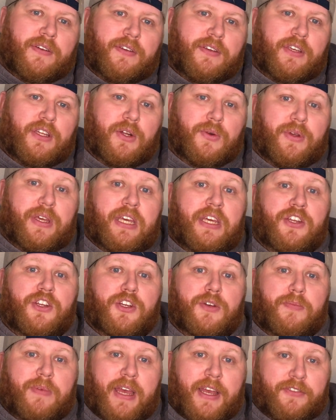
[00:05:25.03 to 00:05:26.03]
you know,
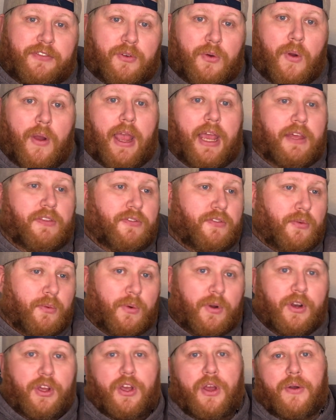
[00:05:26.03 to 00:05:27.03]
Egypt has grain, so
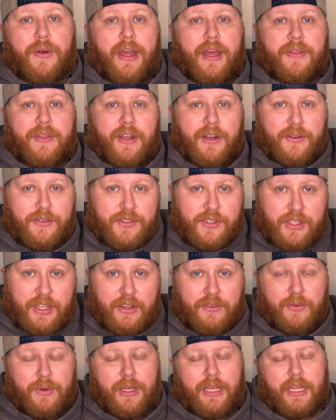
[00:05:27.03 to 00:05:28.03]
we're gonna go down there and see
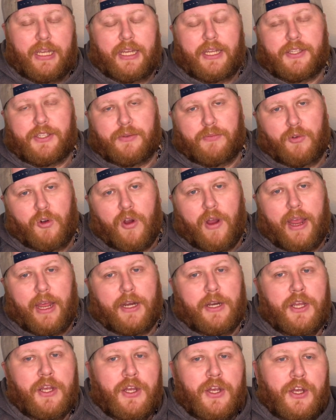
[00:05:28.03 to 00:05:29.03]
if we can get some
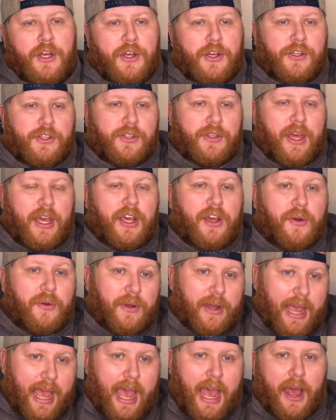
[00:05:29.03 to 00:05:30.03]
grain. So they go
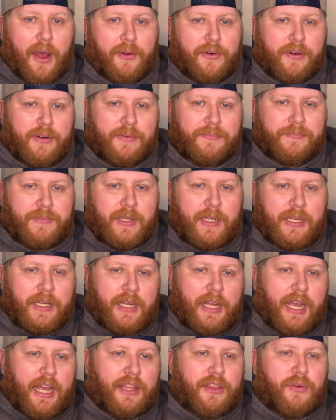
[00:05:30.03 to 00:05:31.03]
down,
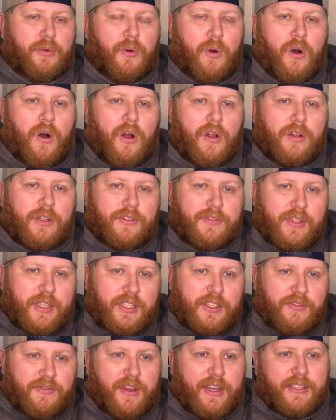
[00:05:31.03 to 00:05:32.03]
and through all of
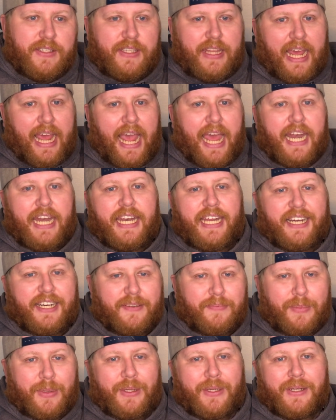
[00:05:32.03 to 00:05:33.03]
these events, they end
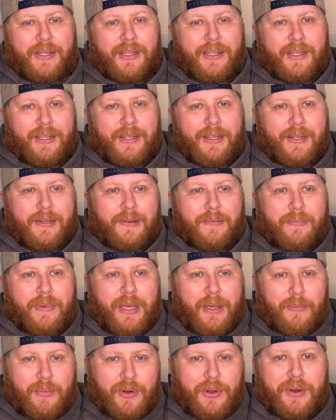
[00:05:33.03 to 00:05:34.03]
up
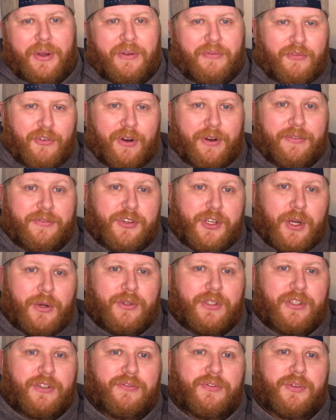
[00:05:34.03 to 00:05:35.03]
being put in front of
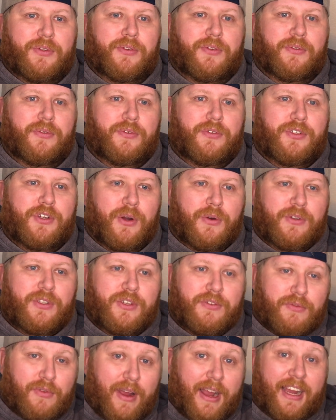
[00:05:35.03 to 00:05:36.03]
Joseph, who
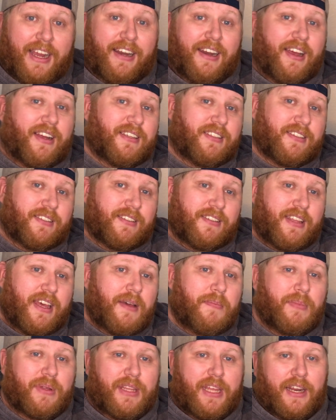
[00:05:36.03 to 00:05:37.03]
Joseph recognizes
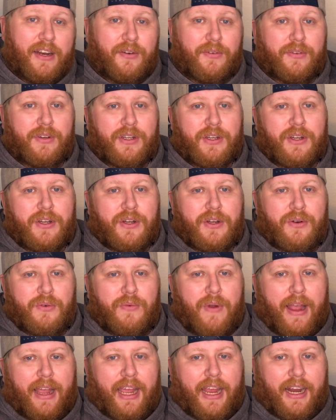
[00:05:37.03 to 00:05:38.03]
them, but they don't
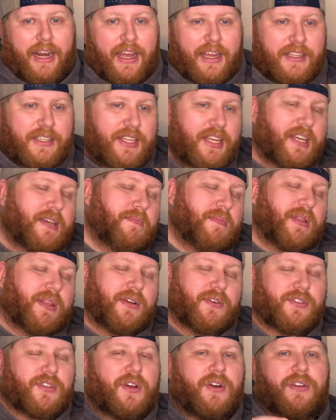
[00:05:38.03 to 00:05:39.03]
recognize him, and
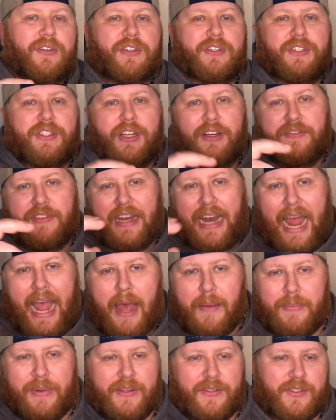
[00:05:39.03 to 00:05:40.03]
there's all this stuff that
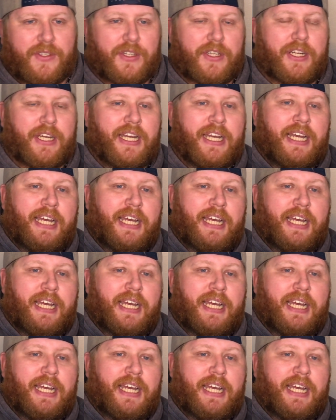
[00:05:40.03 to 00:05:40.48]
happens, and